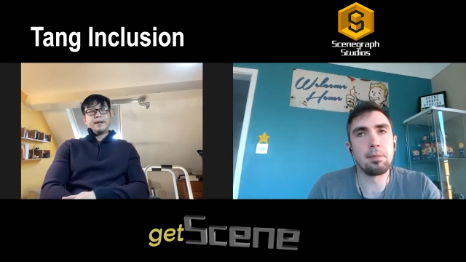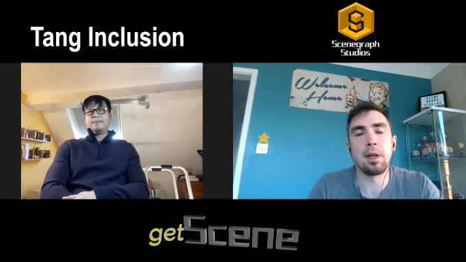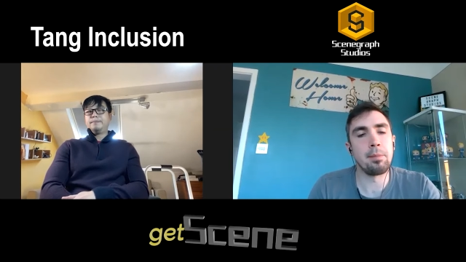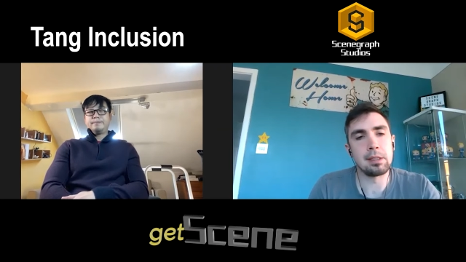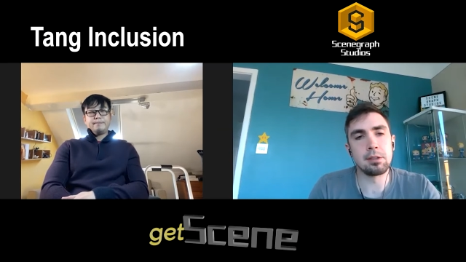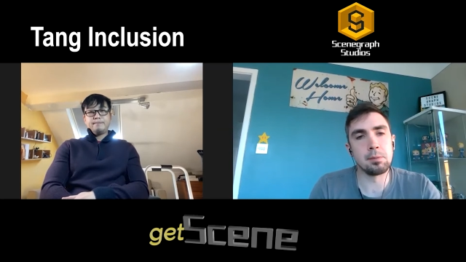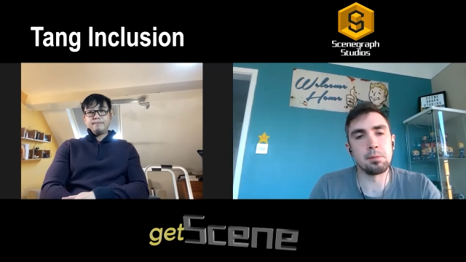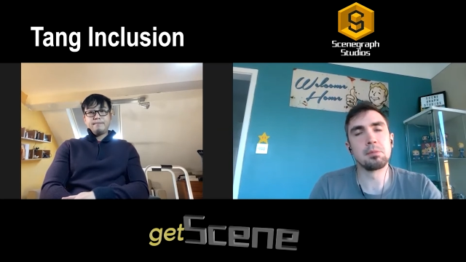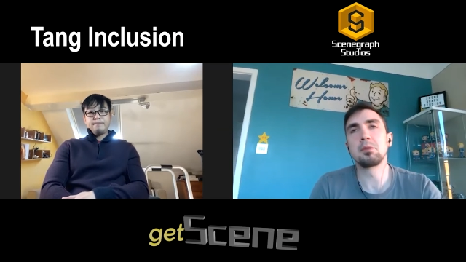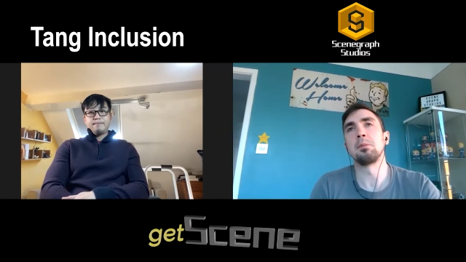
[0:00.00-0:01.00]
That makes
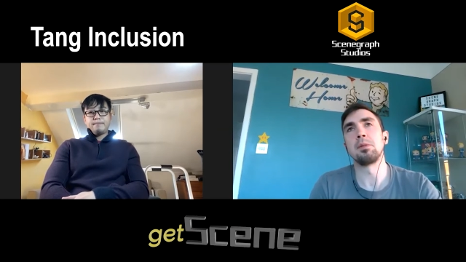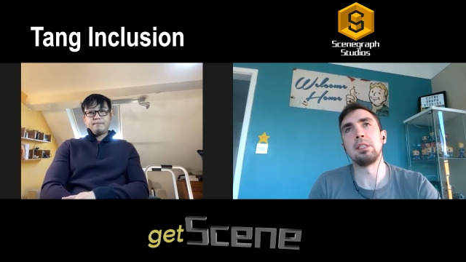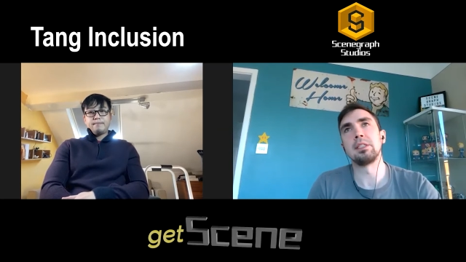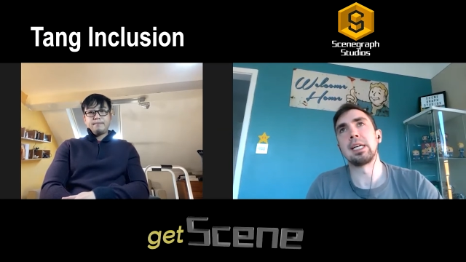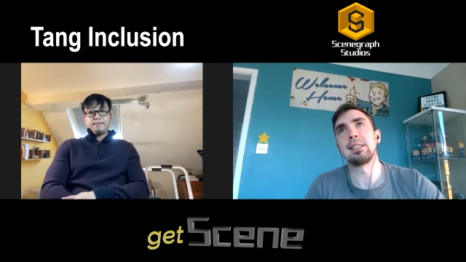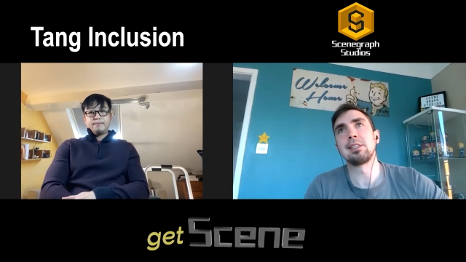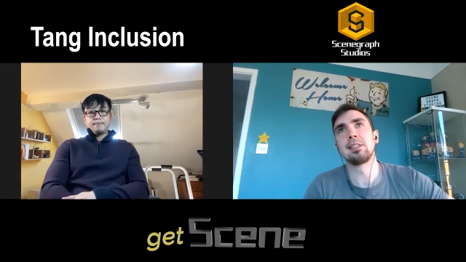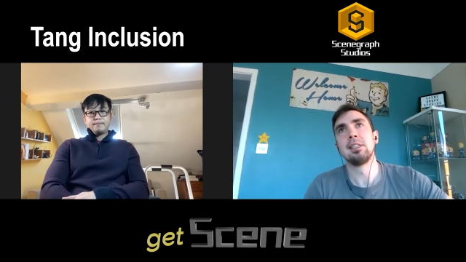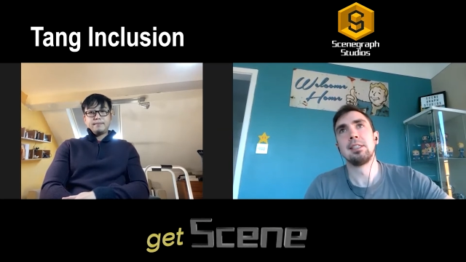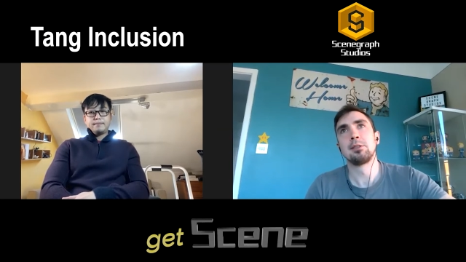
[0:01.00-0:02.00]
complete sense.